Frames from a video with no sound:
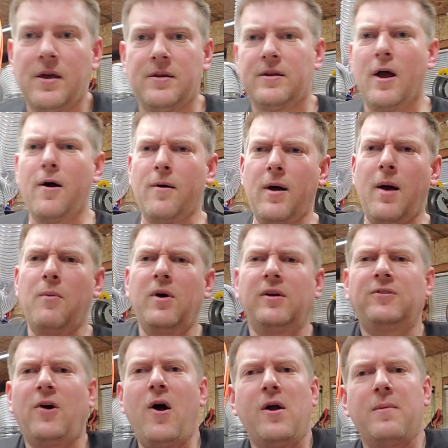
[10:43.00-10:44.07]
Now I want
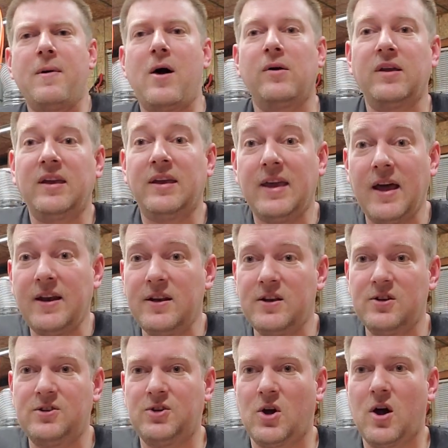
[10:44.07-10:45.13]
to talk about getting
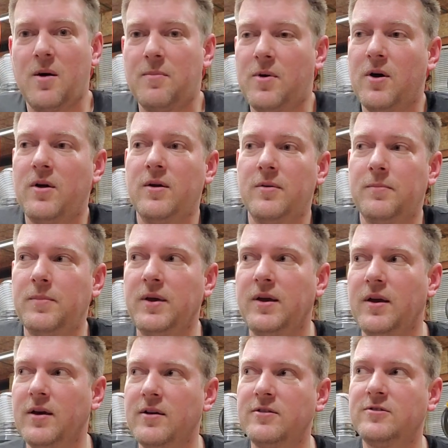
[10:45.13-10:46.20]
a job
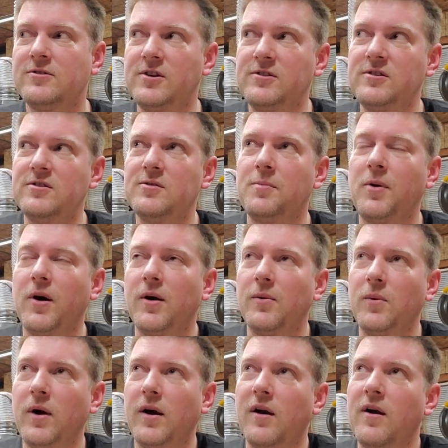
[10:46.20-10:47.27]
because this is a part
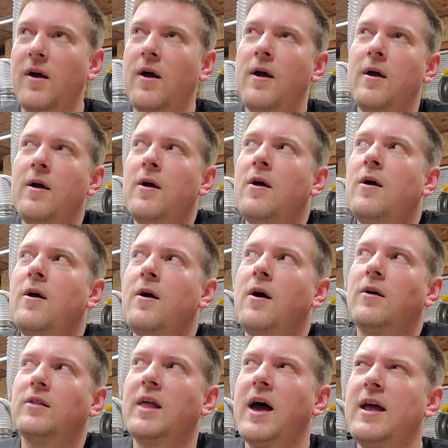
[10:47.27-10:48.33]
where
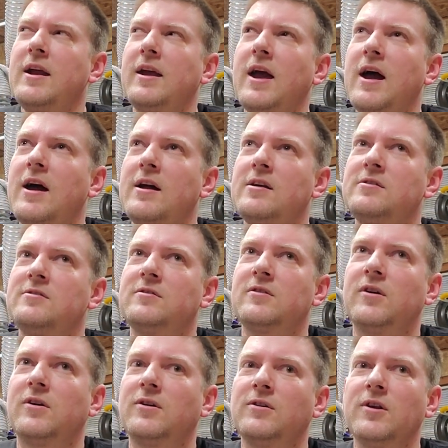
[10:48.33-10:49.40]
a lot of guys
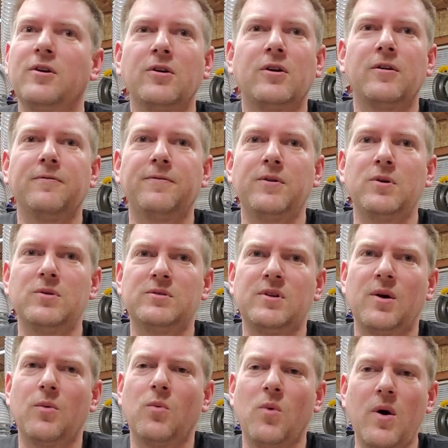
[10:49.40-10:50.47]
are a little confused
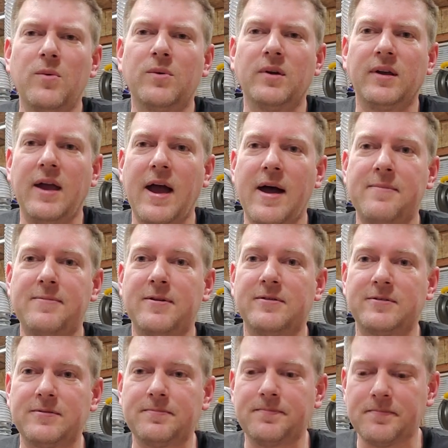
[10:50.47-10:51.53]
at what really
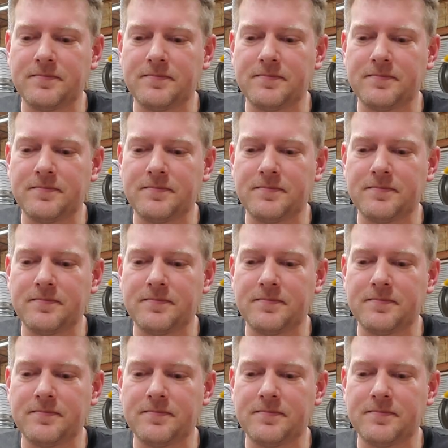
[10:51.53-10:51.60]
happens.